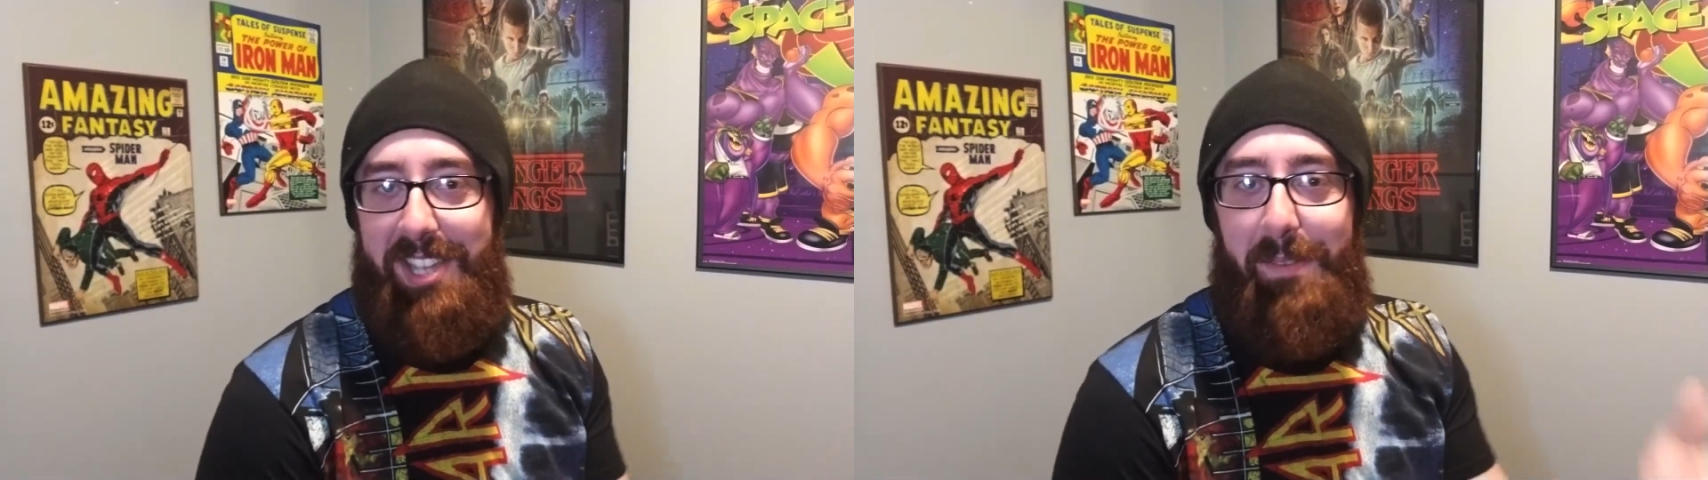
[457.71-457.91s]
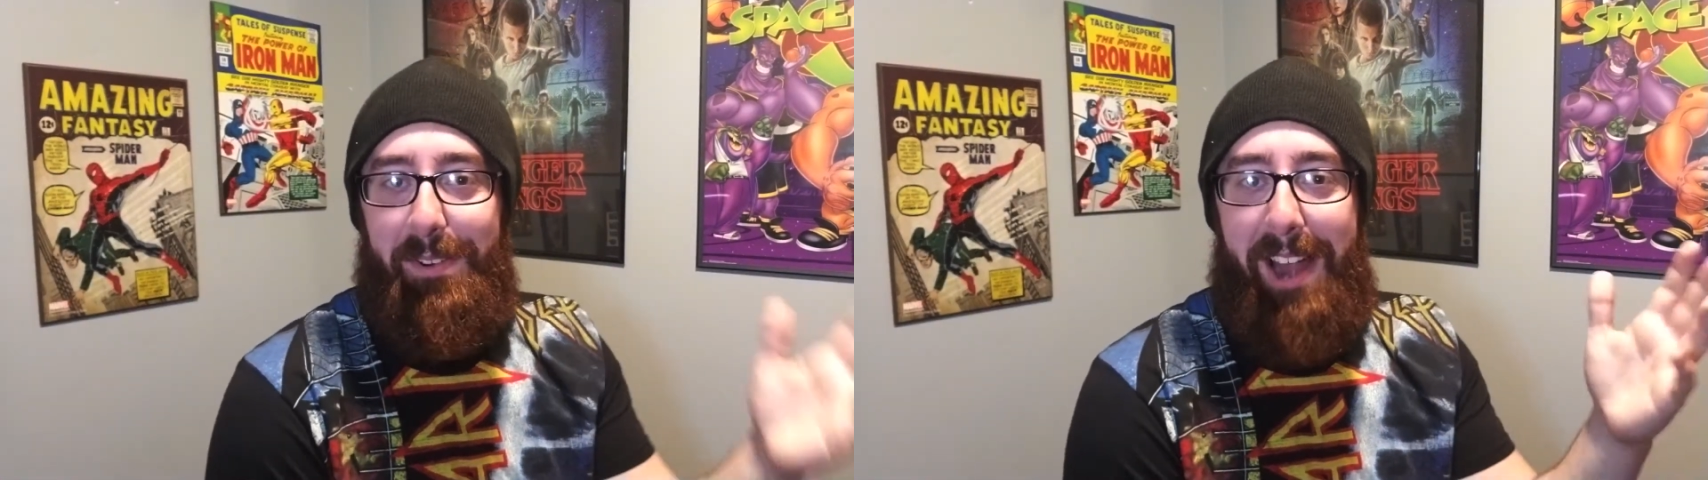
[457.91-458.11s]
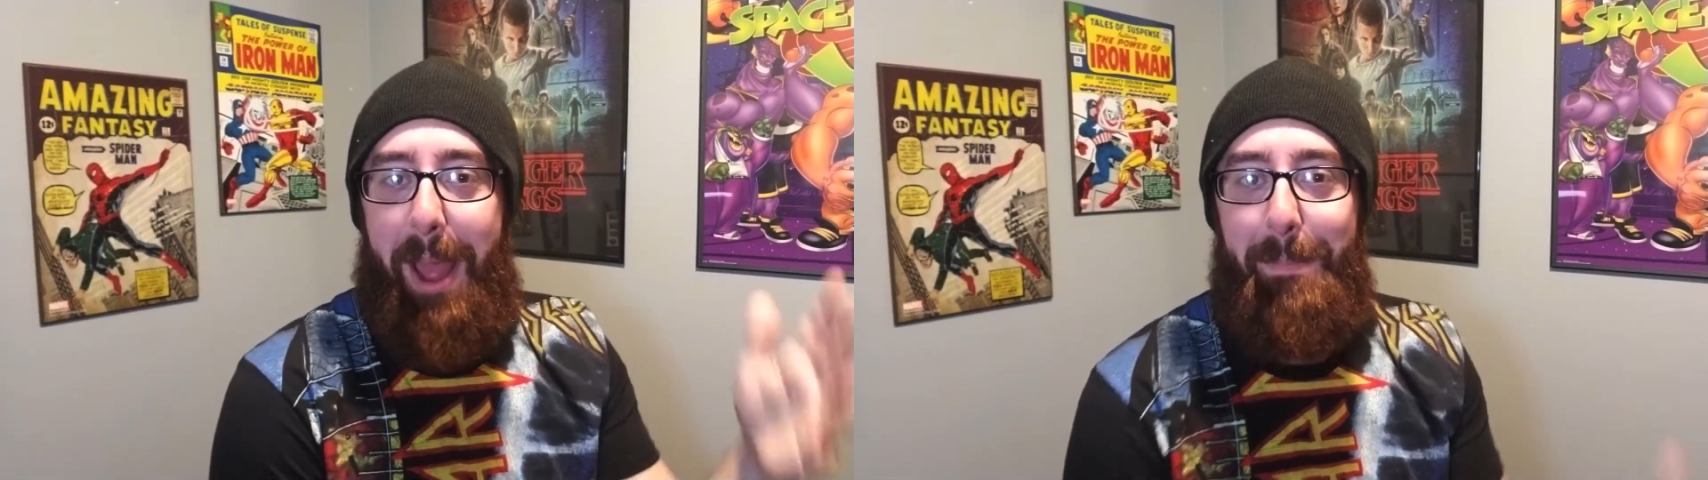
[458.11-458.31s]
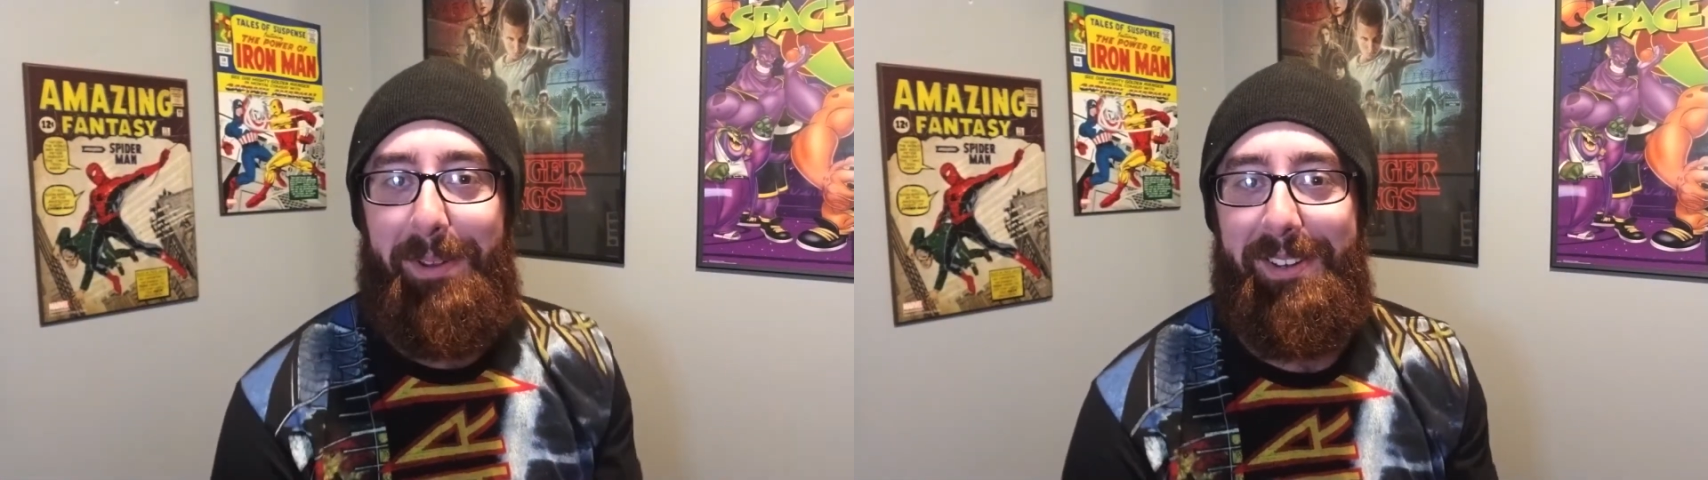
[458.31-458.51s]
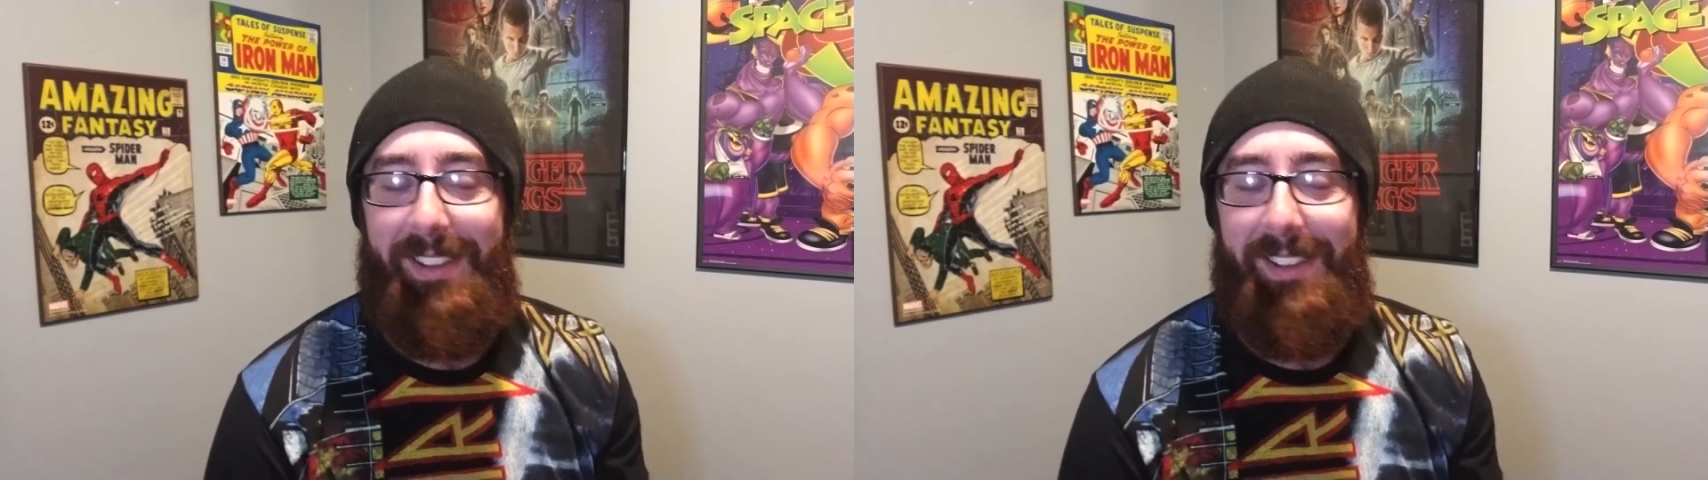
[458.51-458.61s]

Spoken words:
ever happened.